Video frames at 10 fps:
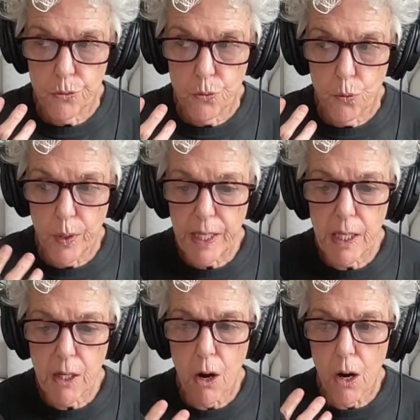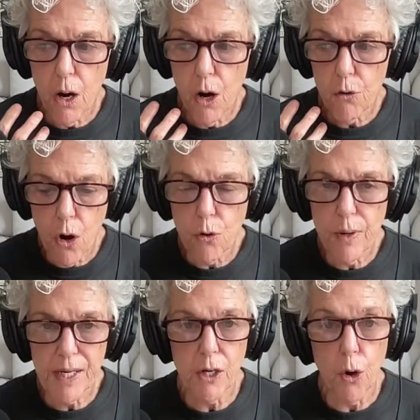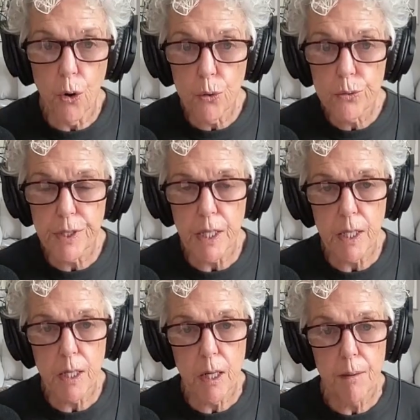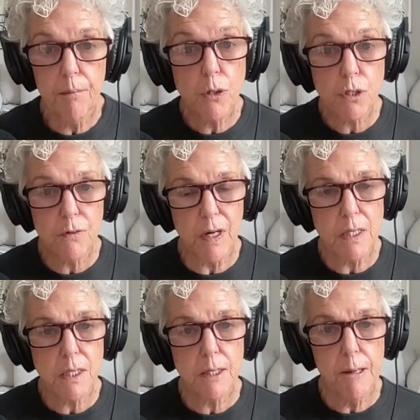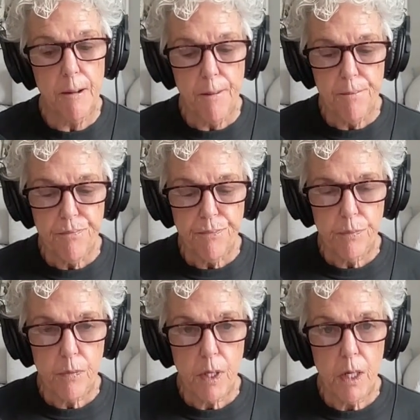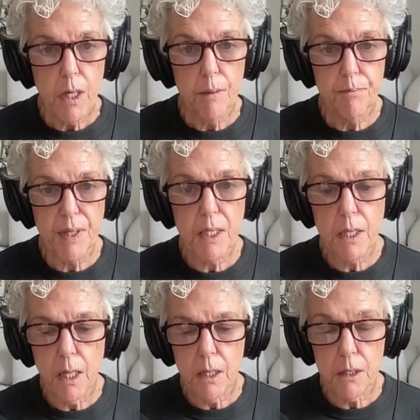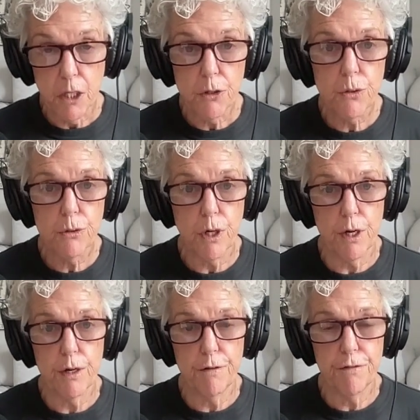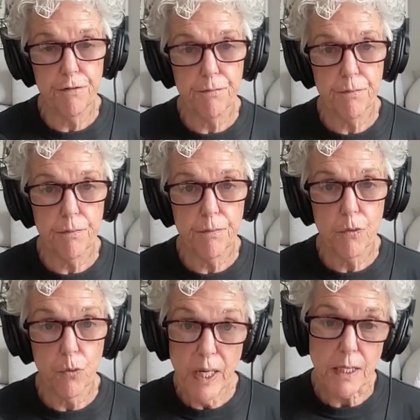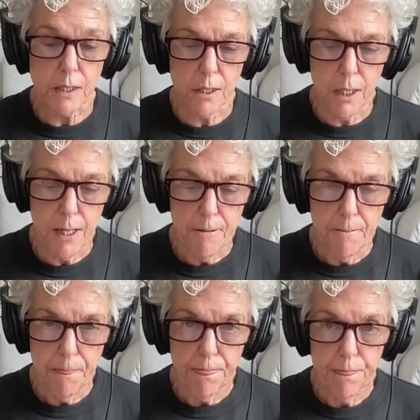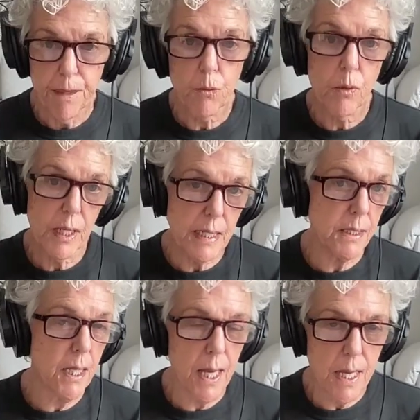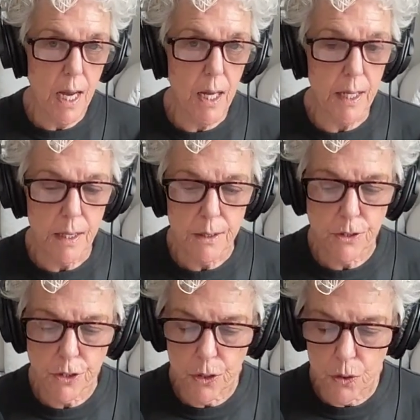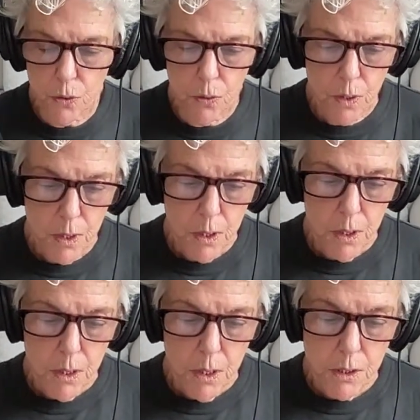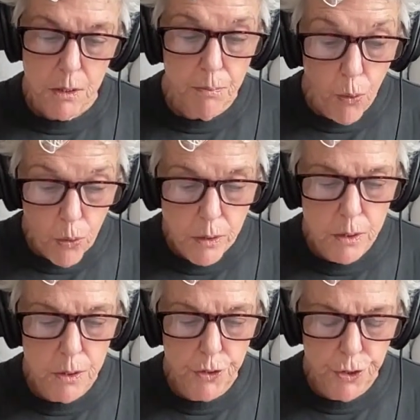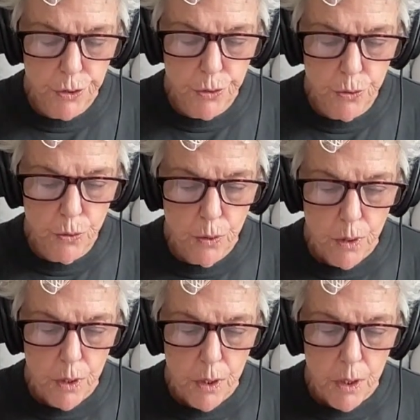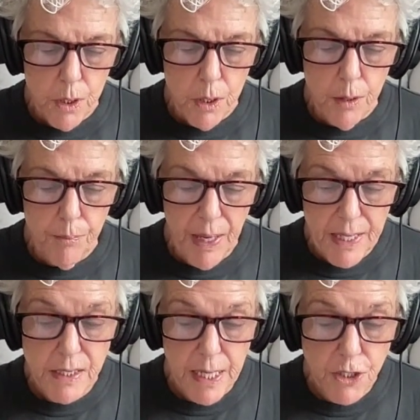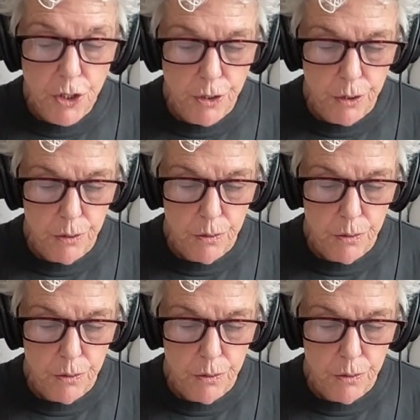we are already holding, most of us, a big load of risk that relates to AI. So it's important to pay attention to.